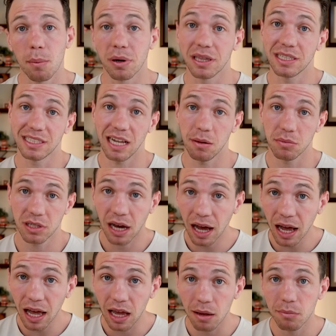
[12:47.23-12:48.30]
But at the same
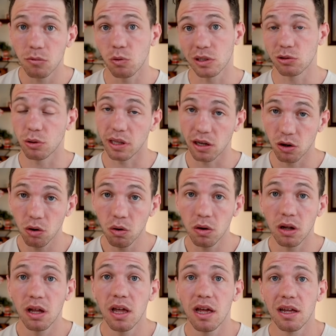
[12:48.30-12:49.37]
time, what's really
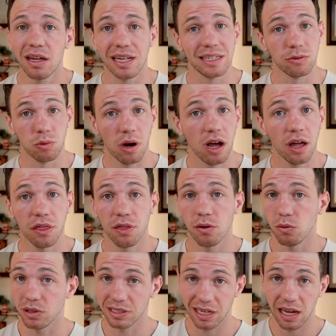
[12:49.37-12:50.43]
cool is Roth,
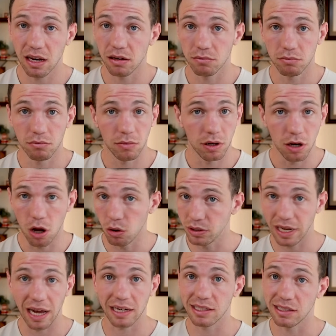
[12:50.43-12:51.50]
once again, no
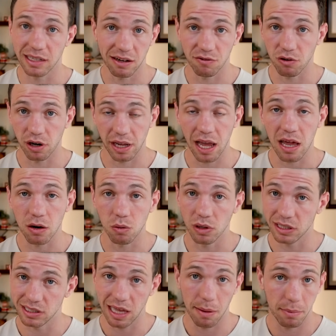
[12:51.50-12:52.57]
taxes ever again
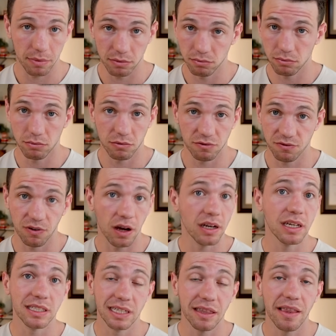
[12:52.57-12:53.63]
once that fund
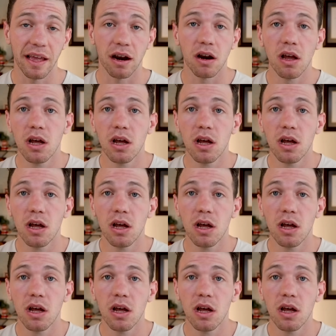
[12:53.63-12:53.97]
is in there.